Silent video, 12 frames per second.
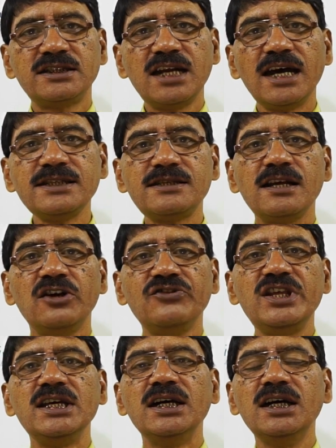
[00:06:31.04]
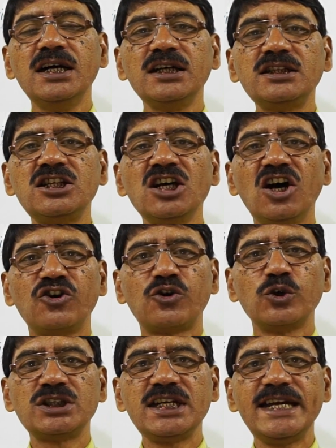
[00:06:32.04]
Does the earth
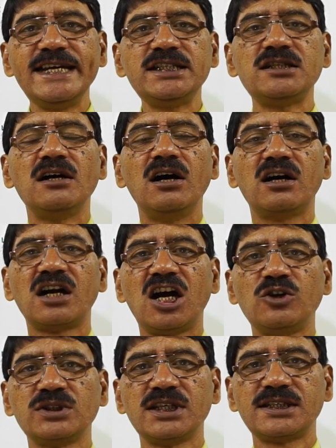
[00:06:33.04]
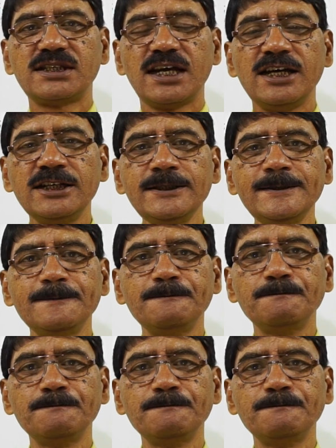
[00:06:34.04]
rotate around the sun?